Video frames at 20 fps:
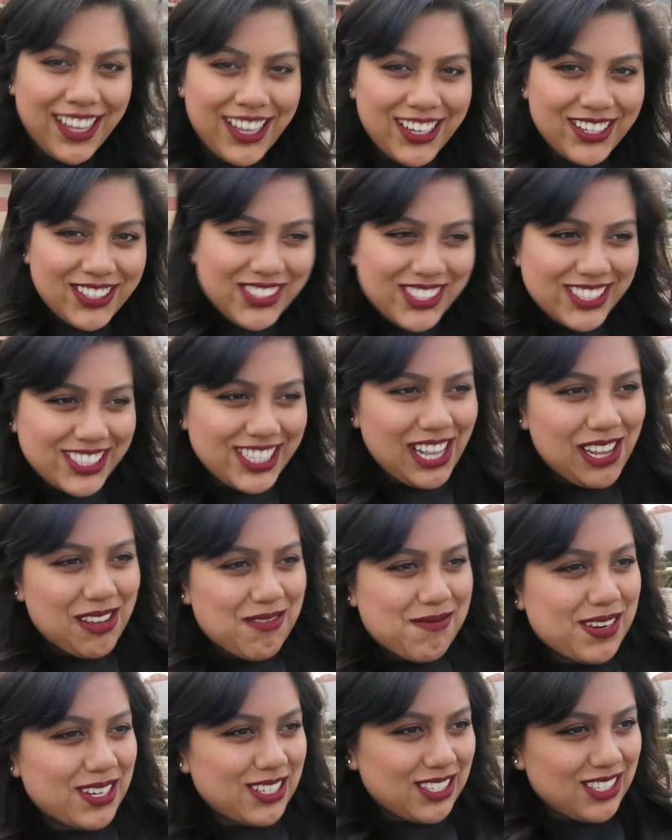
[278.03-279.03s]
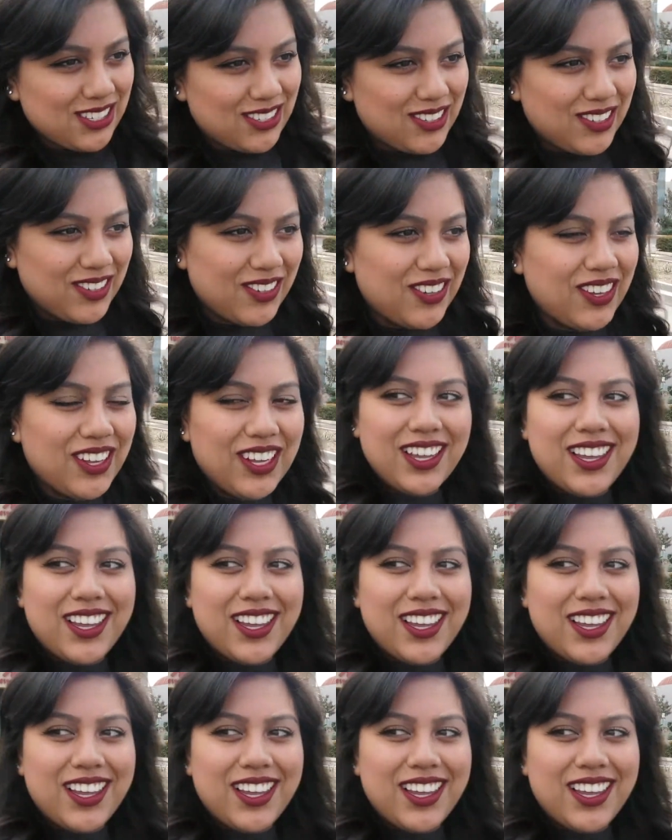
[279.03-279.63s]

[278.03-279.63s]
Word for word: They don't sell them here, so